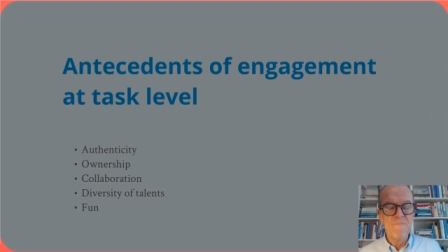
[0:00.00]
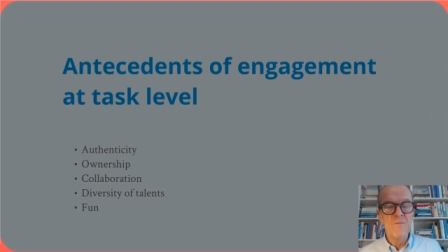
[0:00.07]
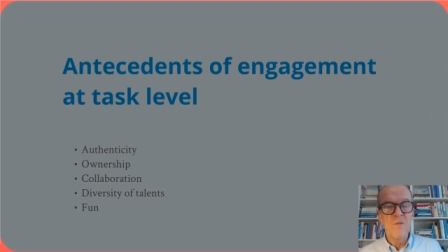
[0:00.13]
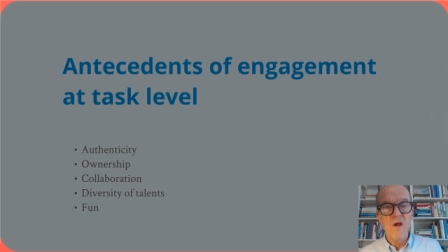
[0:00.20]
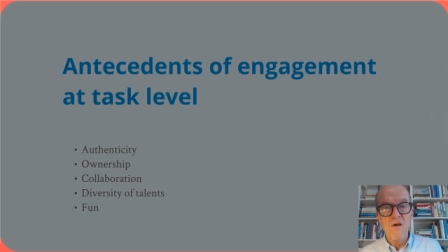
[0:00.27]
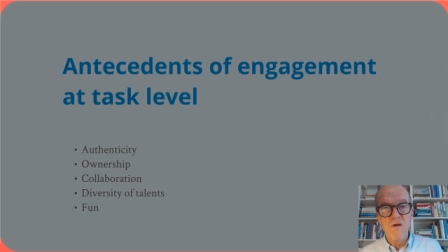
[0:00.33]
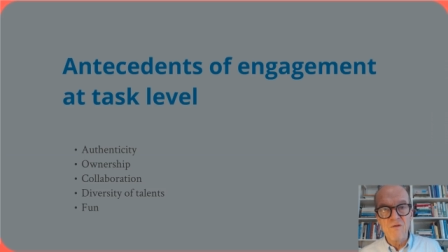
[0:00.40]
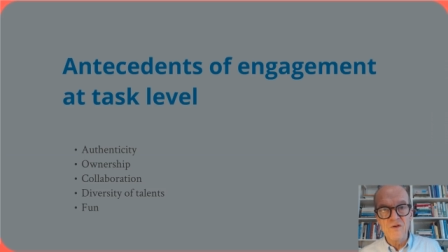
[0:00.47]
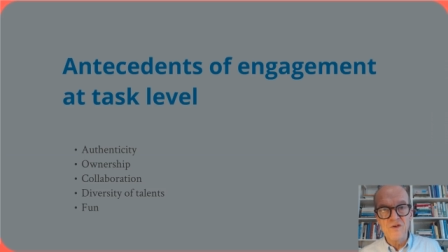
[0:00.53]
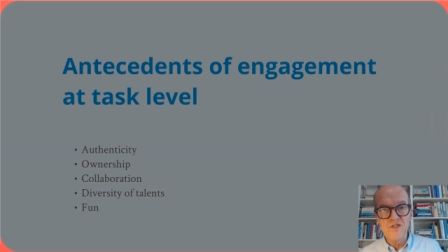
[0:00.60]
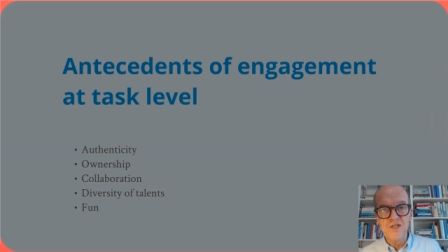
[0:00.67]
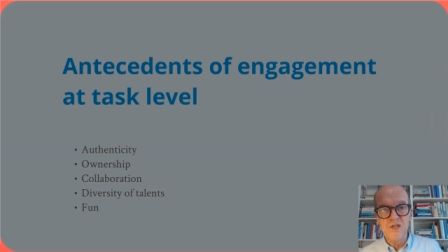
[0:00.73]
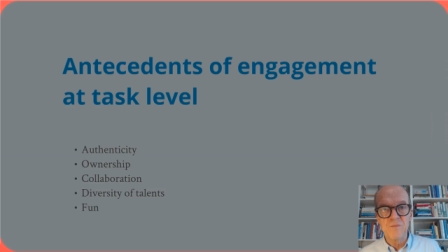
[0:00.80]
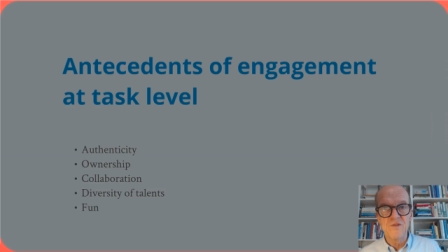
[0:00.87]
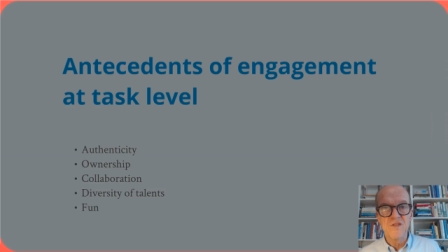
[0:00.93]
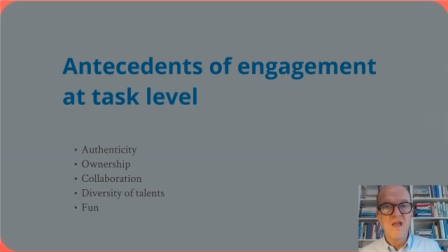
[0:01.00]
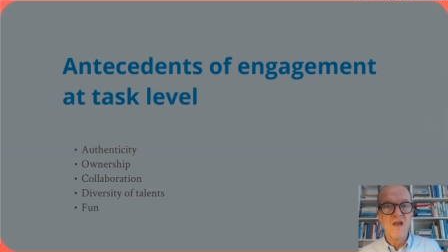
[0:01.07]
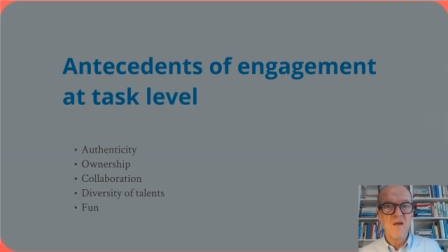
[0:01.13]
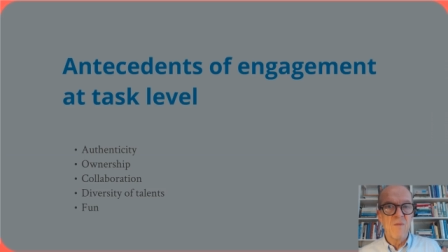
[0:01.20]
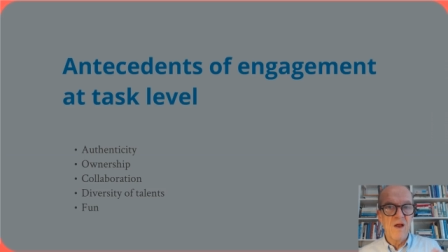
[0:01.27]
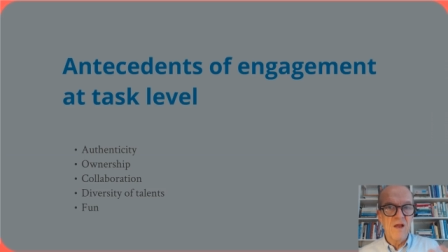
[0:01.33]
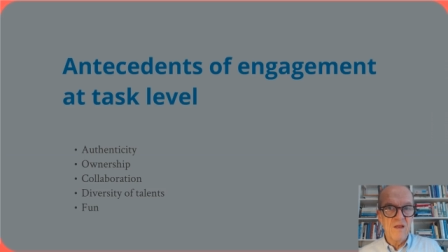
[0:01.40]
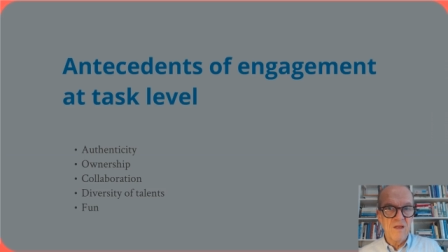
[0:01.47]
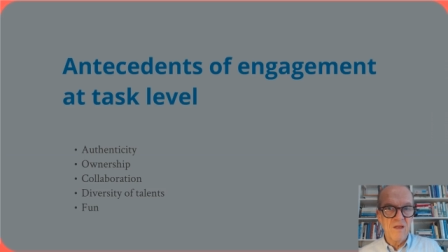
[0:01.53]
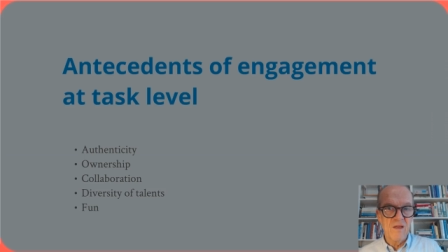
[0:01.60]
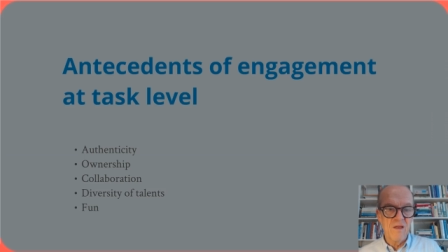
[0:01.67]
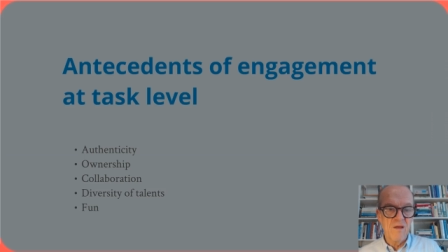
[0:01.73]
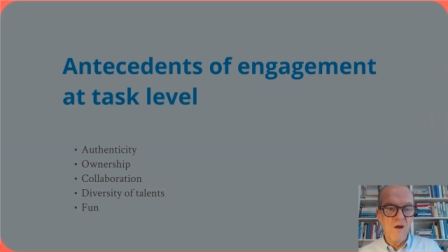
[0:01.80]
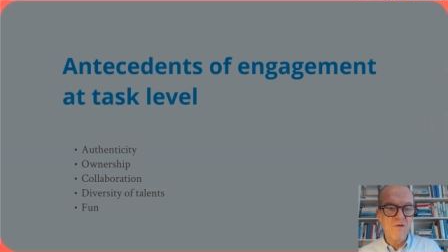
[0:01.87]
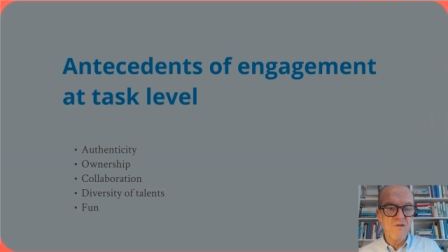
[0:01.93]
Ownership
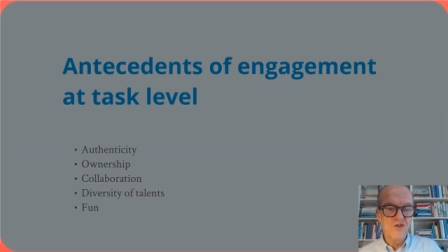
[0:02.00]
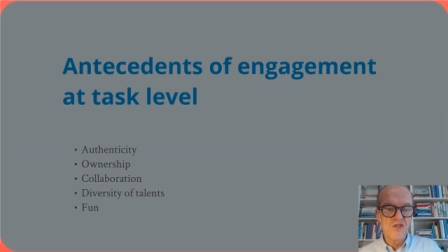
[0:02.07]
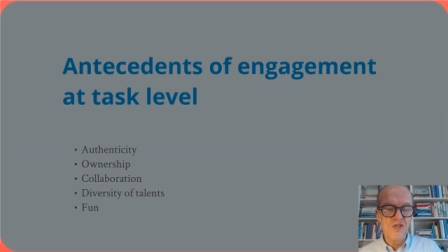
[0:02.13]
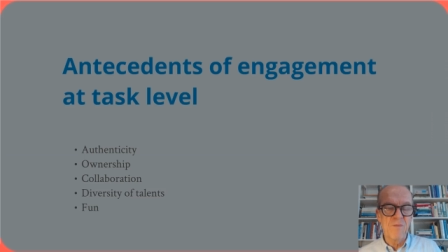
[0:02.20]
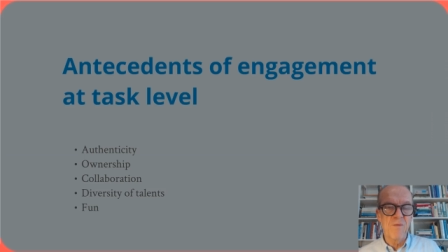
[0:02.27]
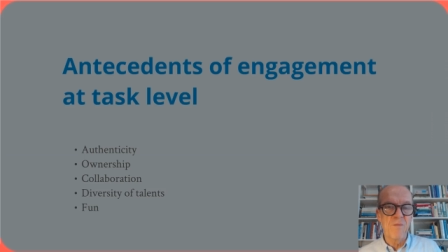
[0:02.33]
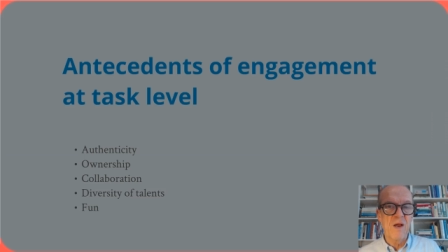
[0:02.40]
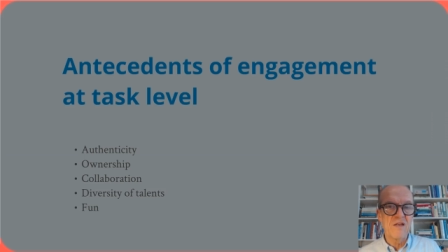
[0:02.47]
by